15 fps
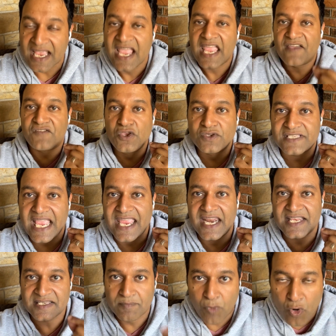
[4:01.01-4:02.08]
If you say it
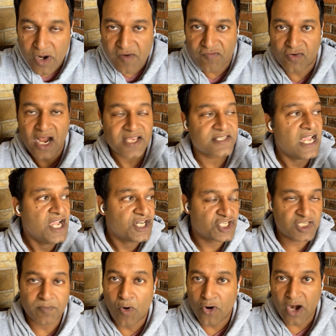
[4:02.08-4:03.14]
is important for us to
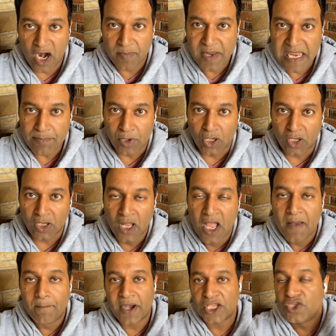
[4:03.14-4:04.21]
support our people,
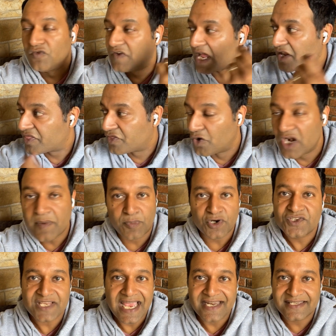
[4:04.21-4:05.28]
but you've got a
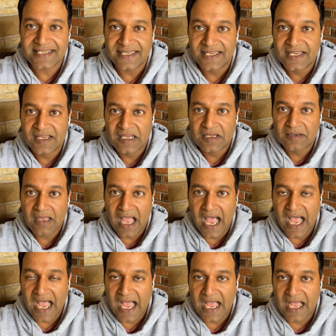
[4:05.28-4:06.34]
30%
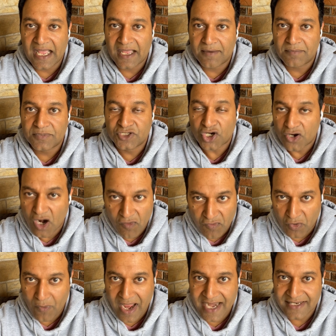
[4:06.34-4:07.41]
uh, turnover
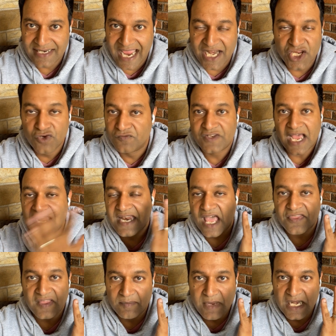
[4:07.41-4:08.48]
rate and you've done
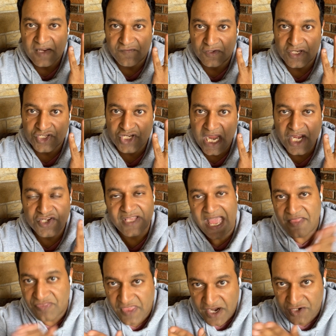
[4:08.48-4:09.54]
nothing meaningful to change
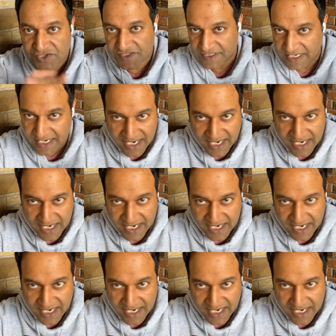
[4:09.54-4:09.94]
that, there's